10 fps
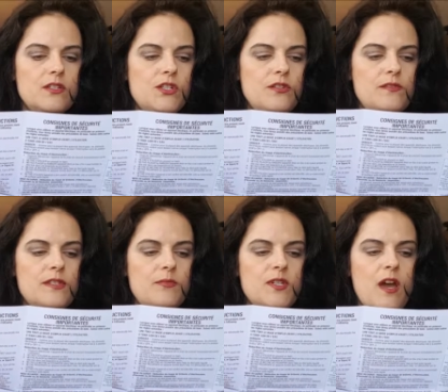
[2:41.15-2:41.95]

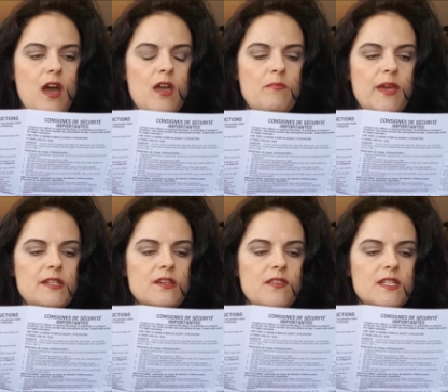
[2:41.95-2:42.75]
Choose the time
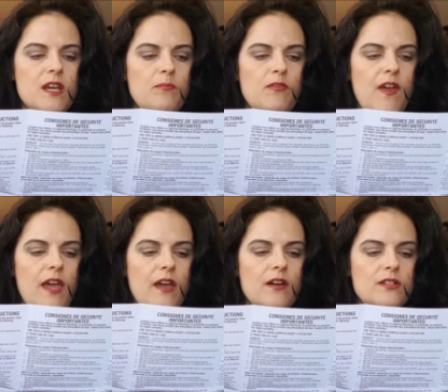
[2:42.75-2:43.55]
based on the type of
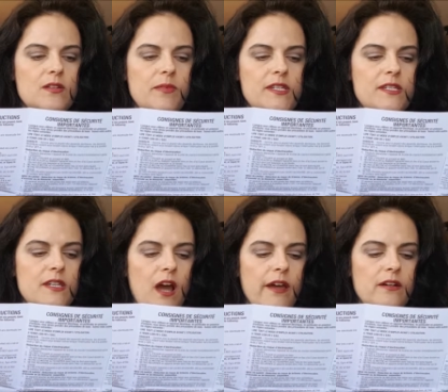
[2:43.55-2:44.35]
hair to be
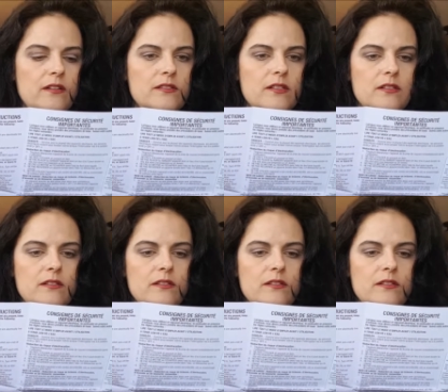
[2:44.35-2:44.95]
styled.